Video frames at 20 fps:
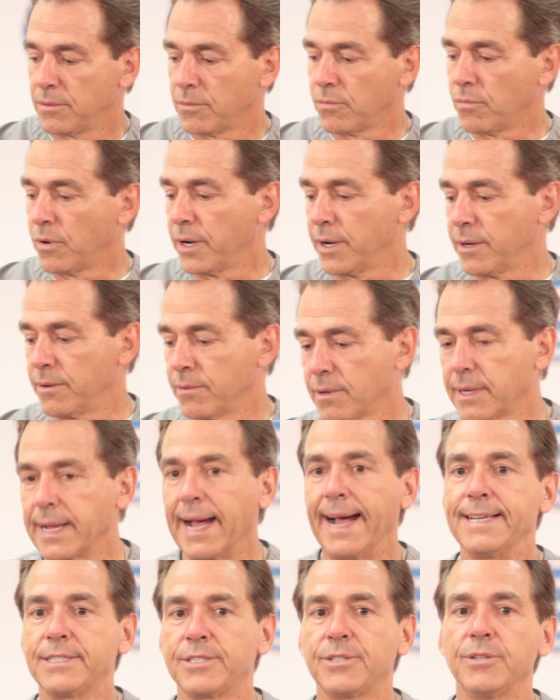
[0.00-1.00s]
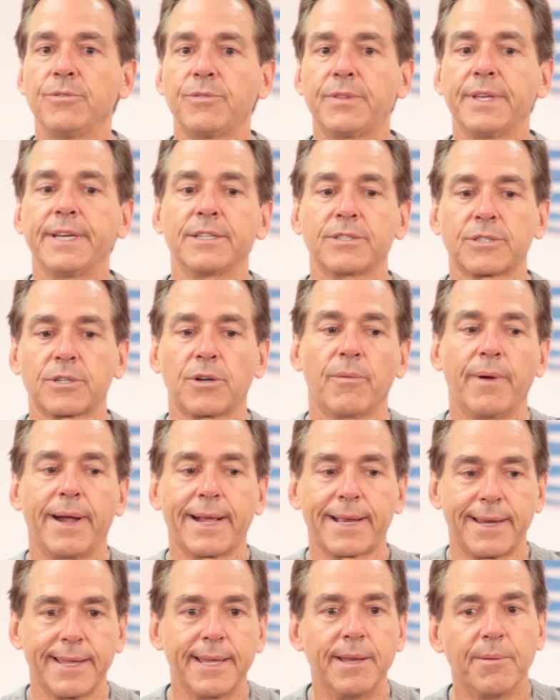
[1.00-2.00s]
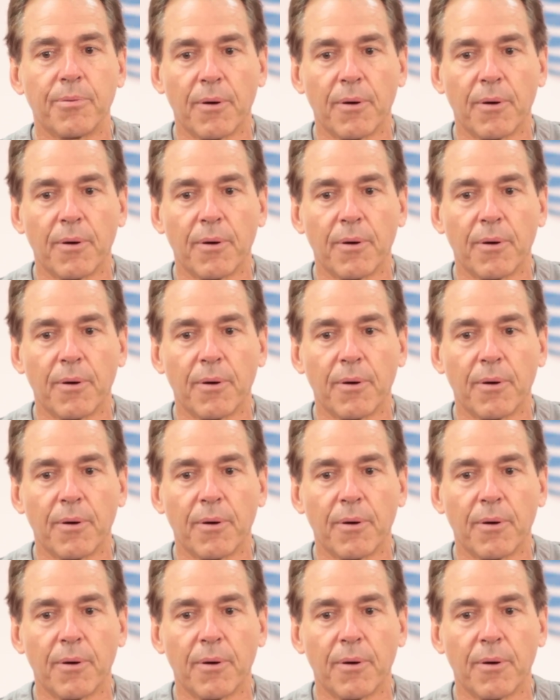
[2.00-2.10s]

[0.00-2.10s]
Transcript: where guys do things correctly in